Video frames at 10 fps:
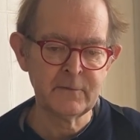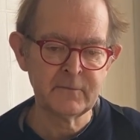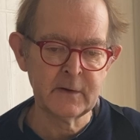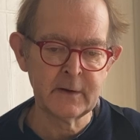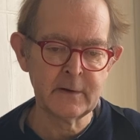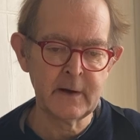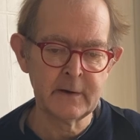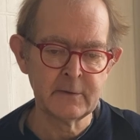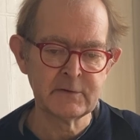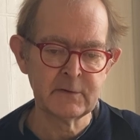feeling the
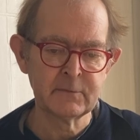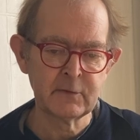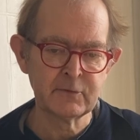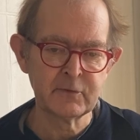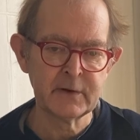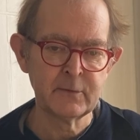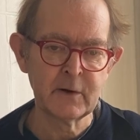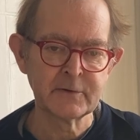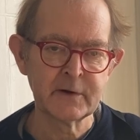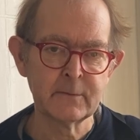energy of the tree
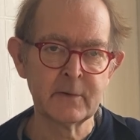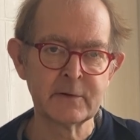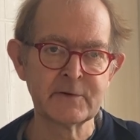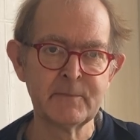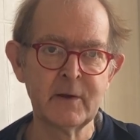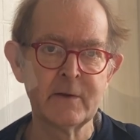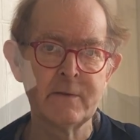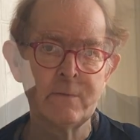rushing up my spine.